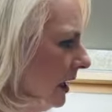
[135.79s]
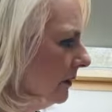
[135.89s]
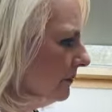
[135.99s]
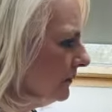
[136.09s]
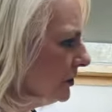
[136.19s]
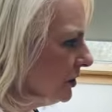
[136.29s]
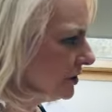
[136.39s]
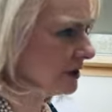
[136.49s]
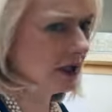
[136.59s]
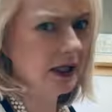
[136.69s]
I'm
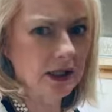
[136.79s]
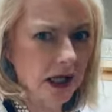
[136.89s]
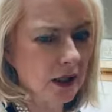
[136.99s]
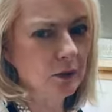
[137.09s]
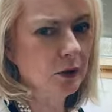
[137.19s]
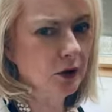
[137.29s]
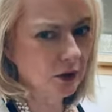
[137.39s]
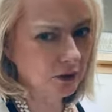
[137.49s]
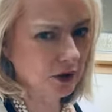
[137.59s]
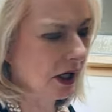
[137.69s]
just saying how
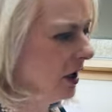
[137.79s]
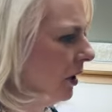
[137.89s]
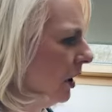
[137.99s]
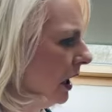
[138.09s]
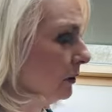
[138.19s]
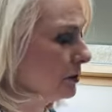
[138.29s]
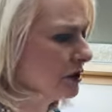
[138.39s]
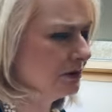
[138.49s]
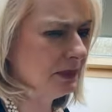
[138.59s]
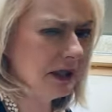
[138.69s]
good they are, how
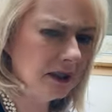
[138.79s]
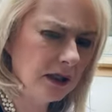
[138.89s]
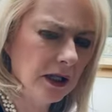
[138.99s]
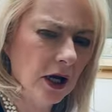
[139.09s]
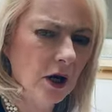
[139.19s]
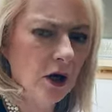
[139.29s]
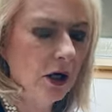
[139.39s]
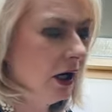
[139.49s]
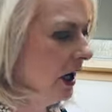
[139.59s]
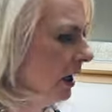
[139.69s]
speedy they are,
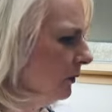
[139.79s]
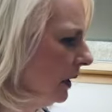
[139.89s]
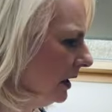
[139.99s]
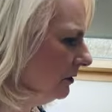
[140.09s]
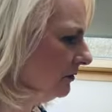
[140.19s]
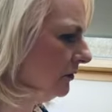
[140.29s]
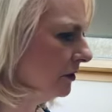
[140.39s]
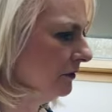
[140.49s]
how helpful.